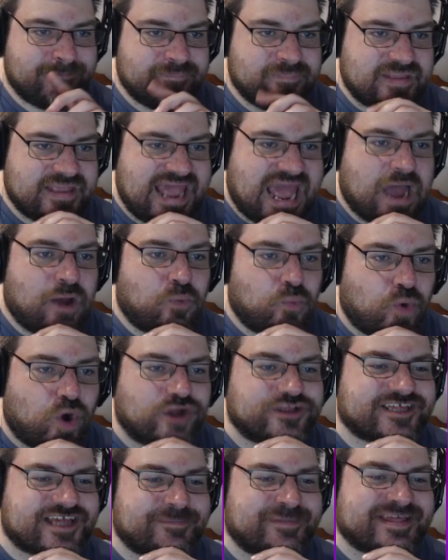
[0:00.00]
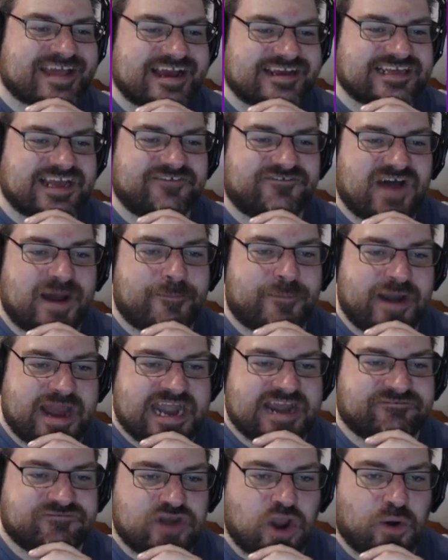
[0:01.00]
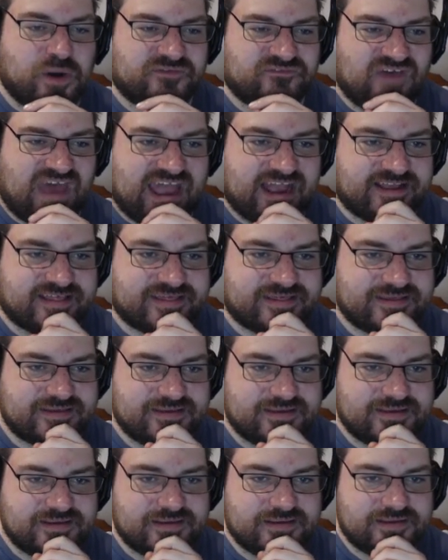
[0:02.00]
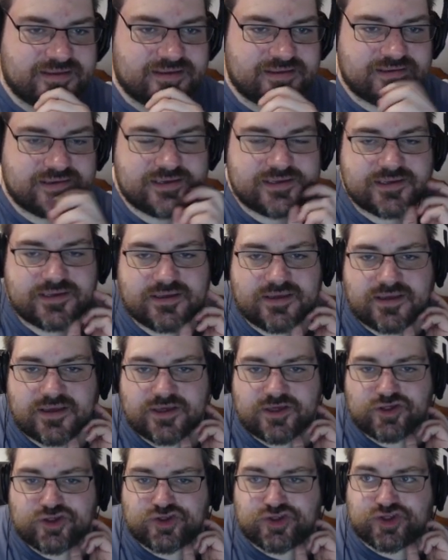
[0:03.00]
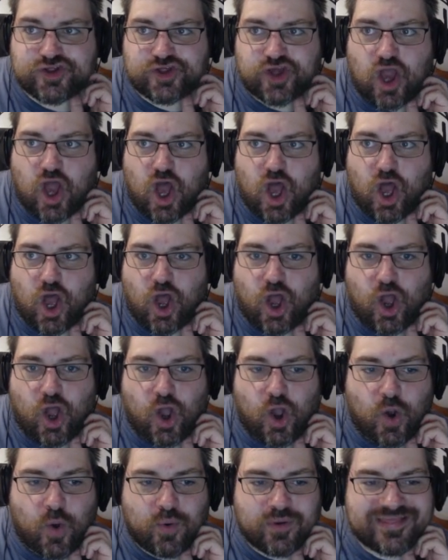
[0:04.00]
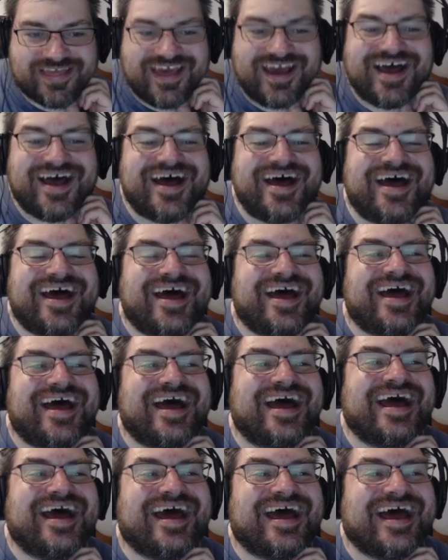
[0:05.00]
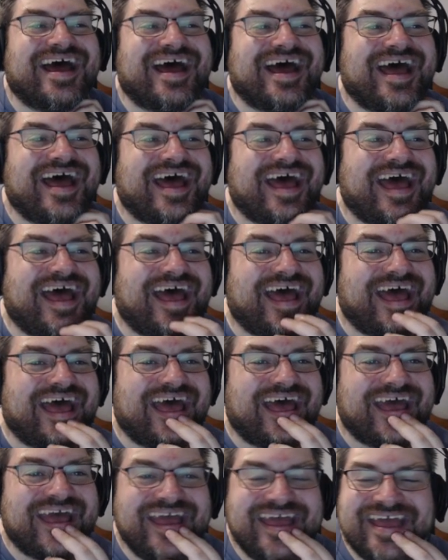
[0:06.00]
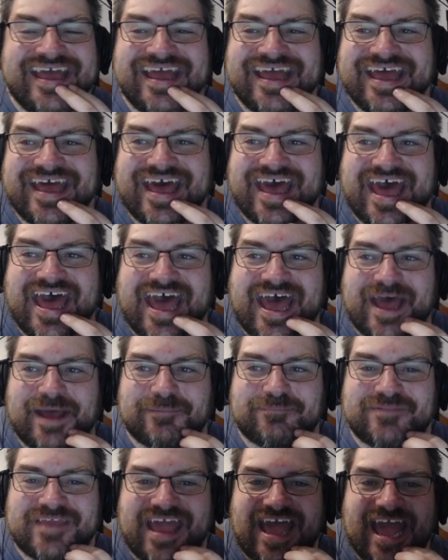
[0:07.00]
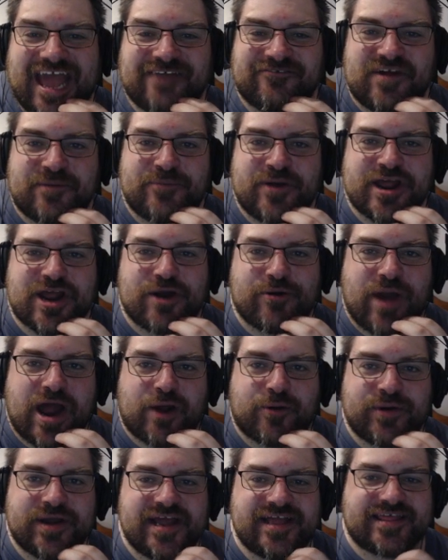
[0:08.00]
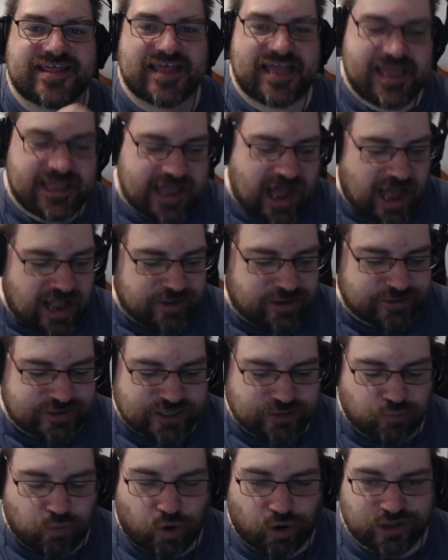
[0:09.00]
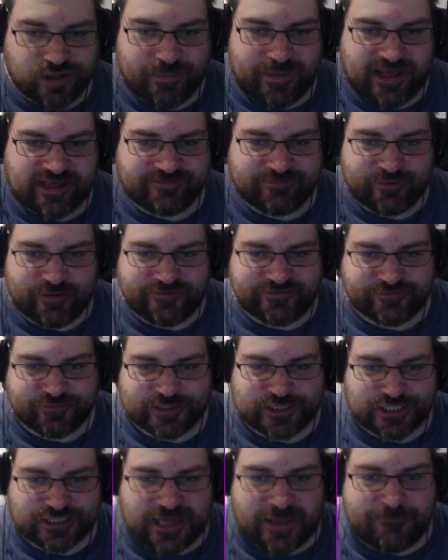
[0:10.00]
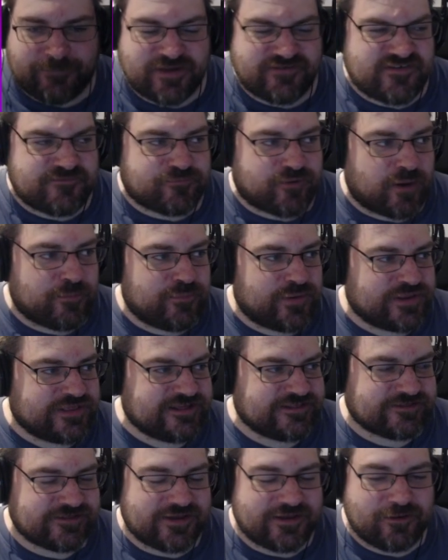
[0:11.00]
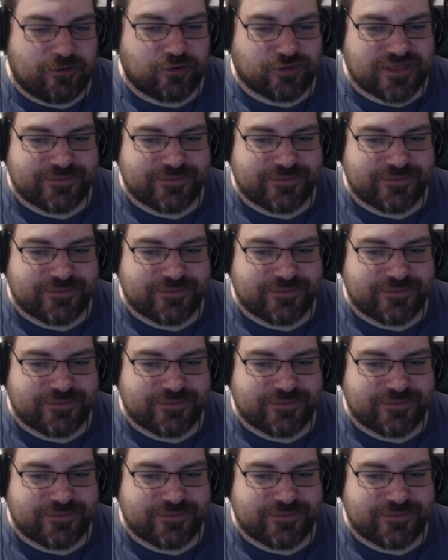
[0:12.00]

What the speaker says: Yeah, water type attacks evaporate and have no effect. So... yeah, if I bring in Araquanid, he can't use his water-based moves, which is a bit of a problem when these other